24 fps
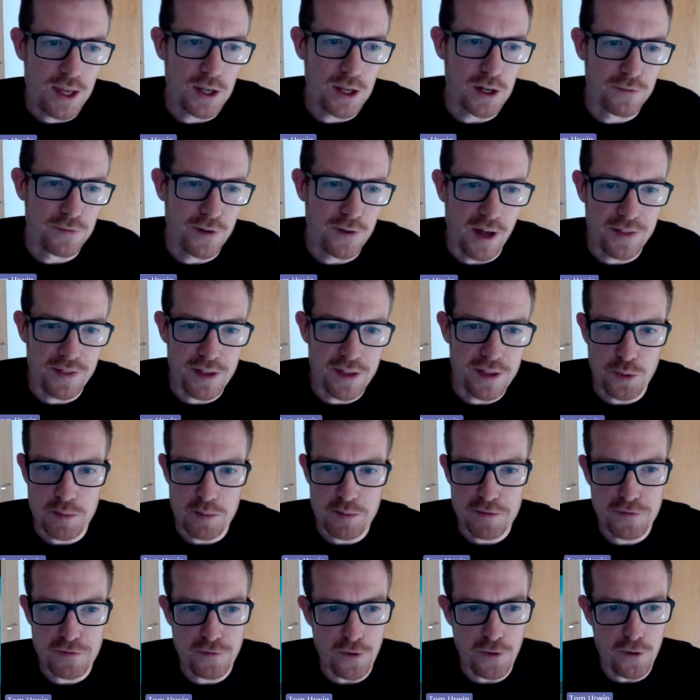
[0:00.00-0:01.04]
You'll have heard this
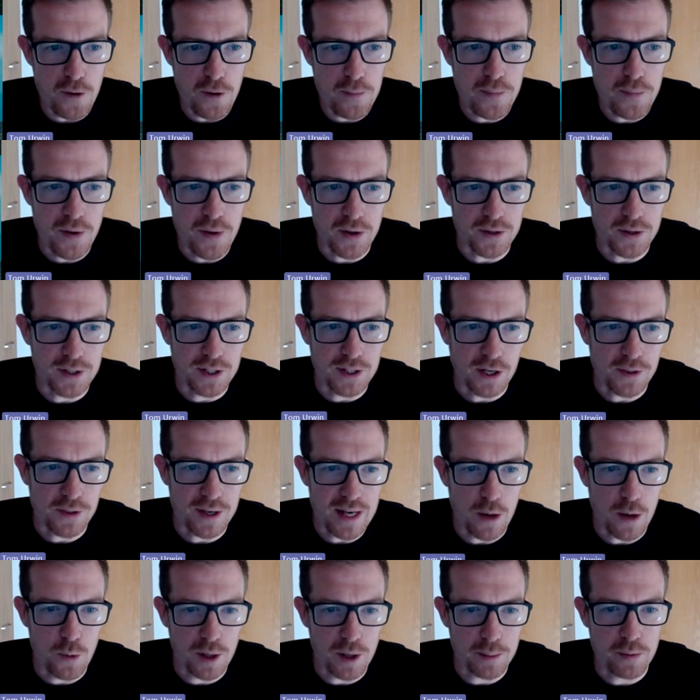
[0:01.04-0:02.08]
one before, but the
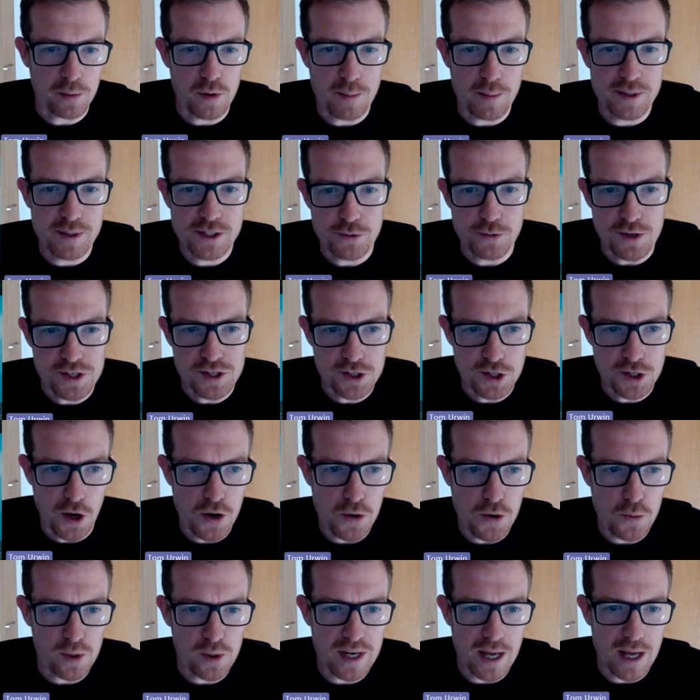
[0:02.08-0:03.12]
network perimeter is
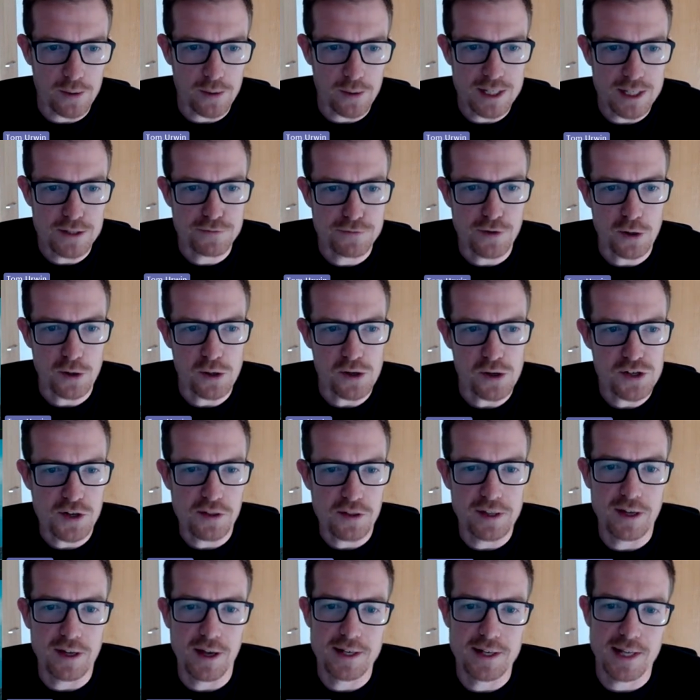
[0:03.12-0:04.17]
gone. We now need to focus
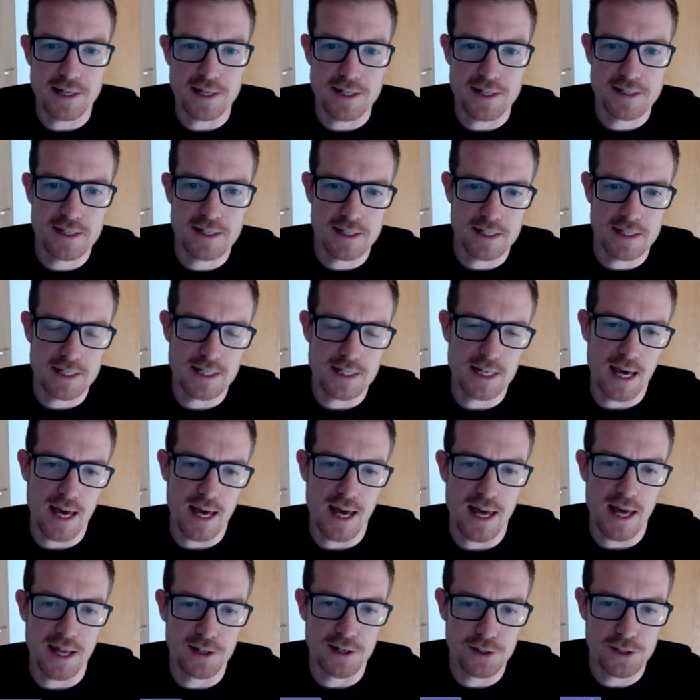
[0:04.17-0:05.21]
on the identity
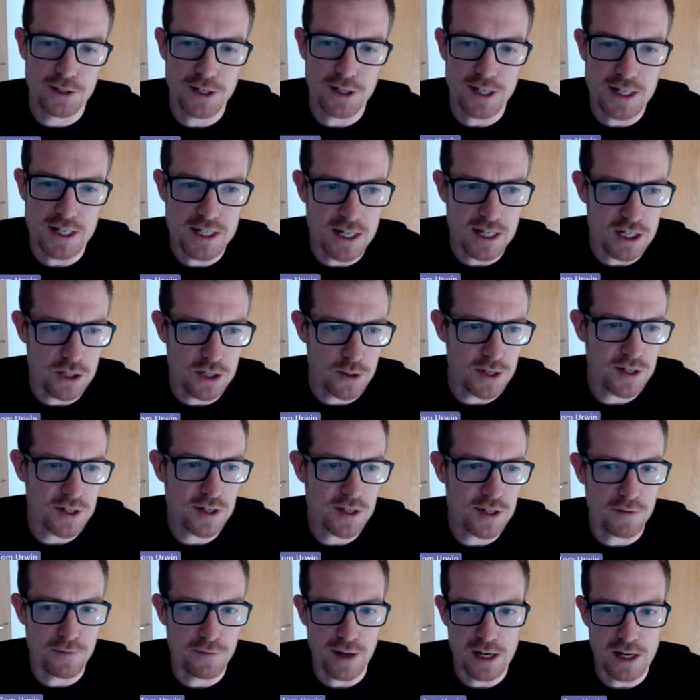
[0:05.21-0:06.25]
and look at
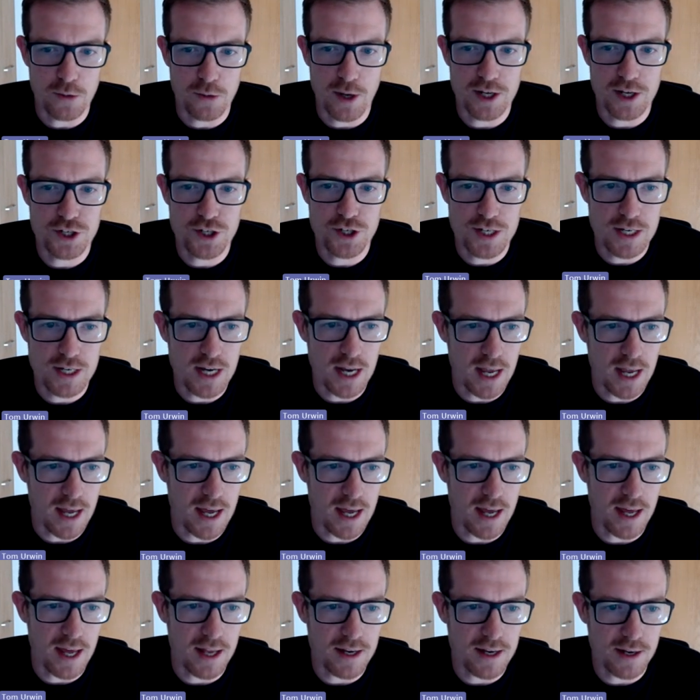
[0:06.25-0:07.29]
continuous evaluation
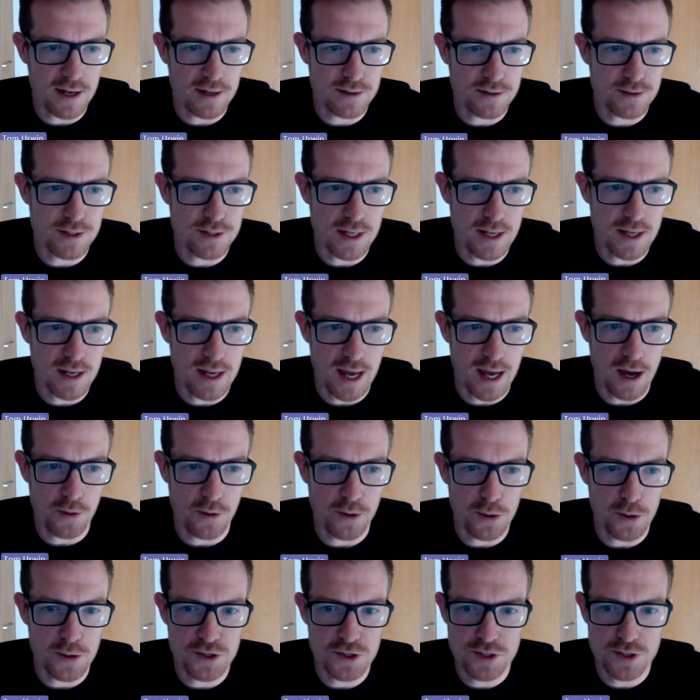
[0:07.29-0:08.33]
and
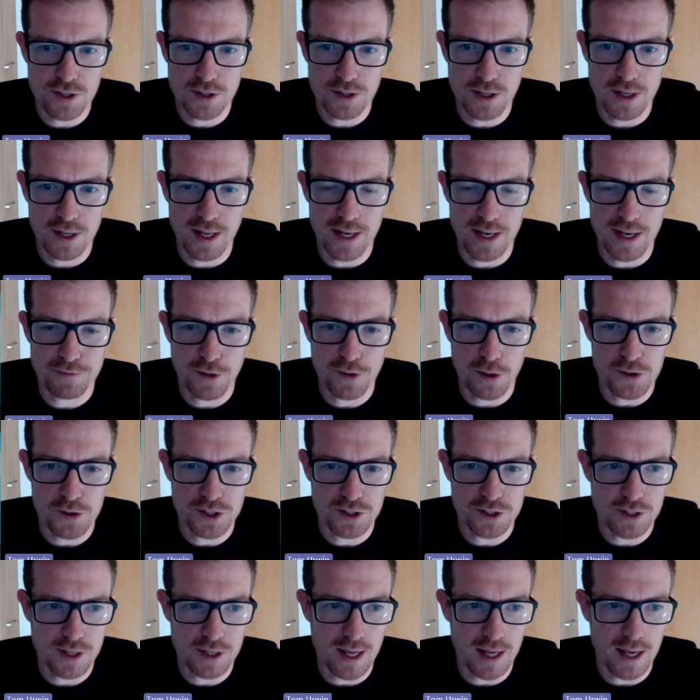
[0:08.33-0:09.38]
how those, and if
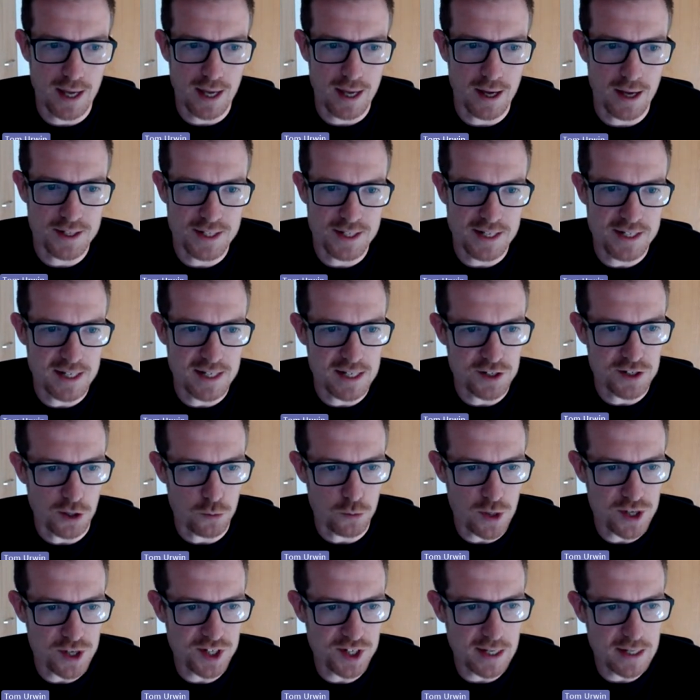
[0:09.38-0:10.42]
those identities
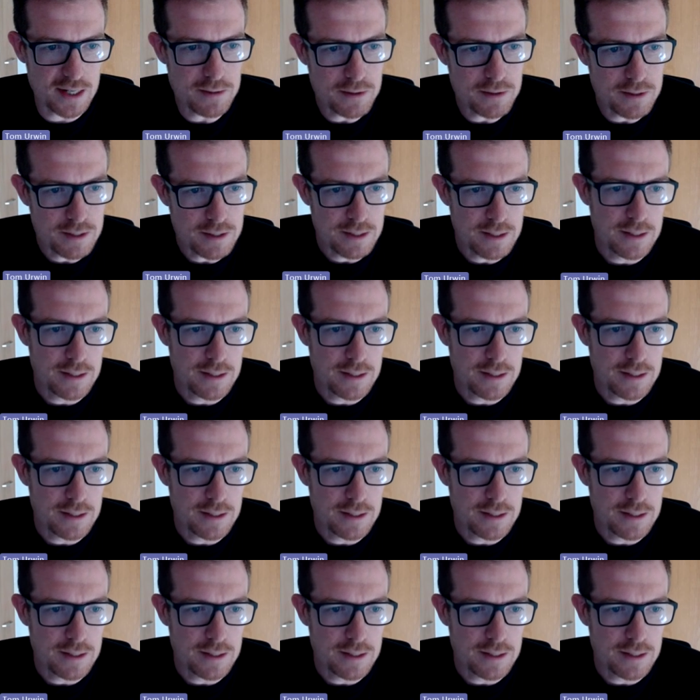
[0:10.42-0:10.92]
are risky.